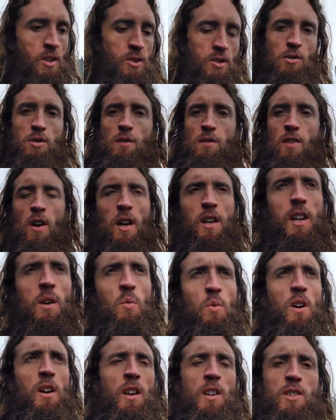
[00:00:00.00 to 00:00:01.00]
So to find
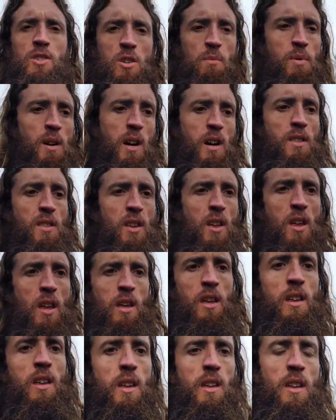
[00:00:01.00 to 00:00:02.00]
out what is your path,
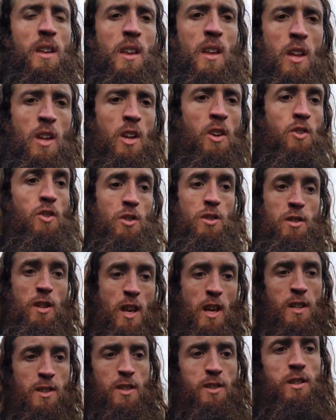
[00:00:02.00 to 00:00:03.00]

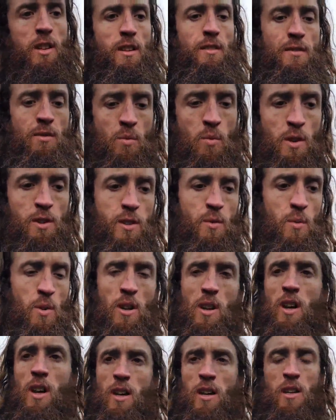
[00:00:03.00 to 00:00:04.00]
just ask yourself, what do
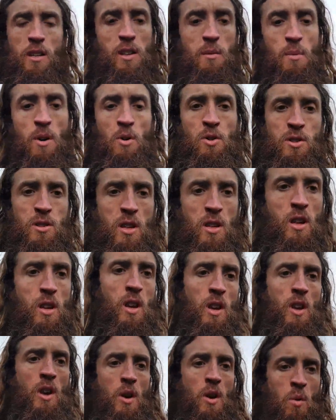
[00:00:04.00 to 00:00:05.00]
I like the most?
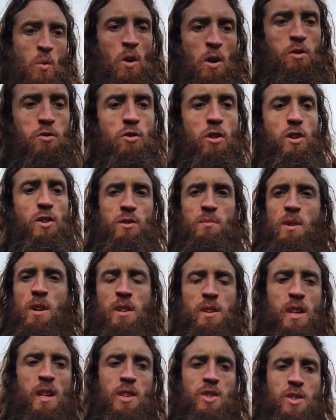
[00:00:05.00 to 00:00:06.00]
What draws
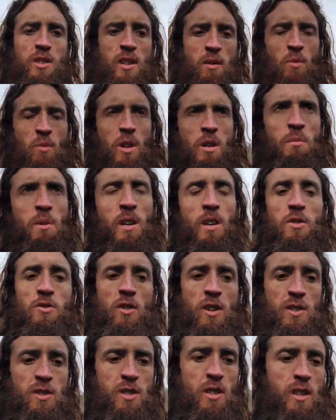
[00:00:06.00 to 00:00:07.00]
my attention, and what am I
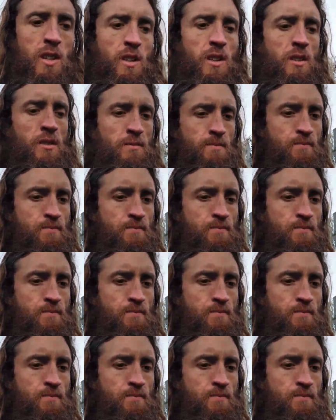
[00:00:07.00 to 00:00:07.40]
interested in?